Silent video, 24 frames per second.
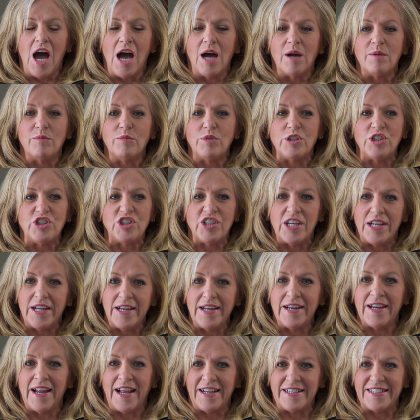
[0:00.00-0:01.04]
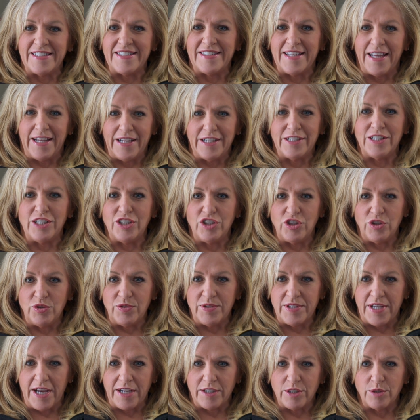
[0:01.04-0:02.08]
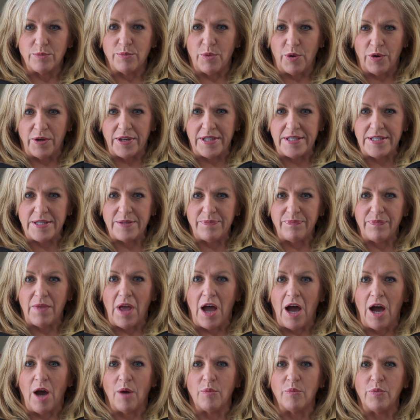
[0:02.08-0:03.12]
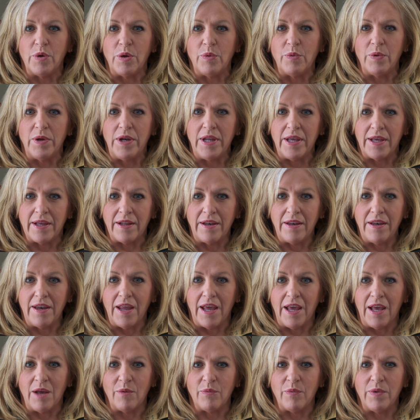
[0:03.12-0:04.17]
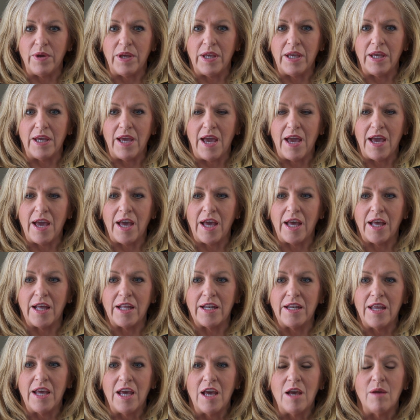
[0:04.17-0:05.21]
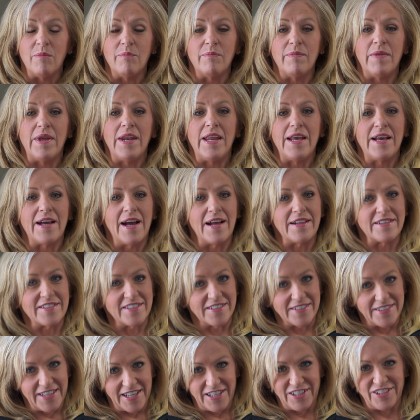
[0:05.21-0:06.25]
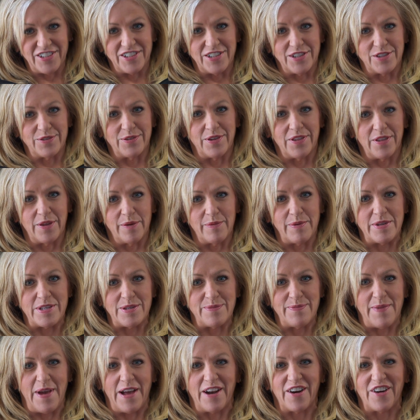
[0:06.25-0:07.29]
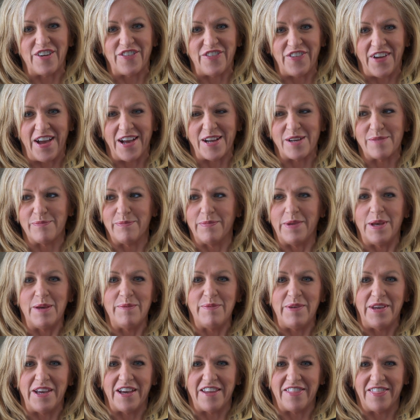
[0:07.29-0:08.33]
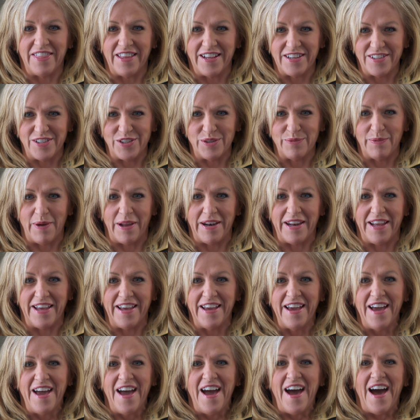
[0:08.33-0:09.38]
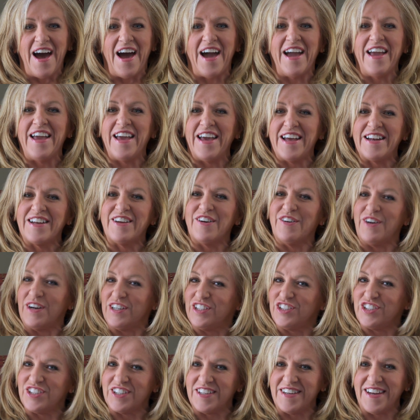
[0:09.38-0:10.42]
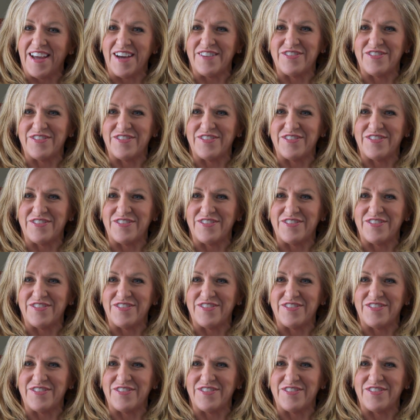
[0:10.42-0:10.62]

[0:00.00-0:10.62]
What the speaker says: When Shannon and I decided to choose Dr. Morris, we went in and we had many consultations with him. As a matter of fact, maybe I think too many. I had question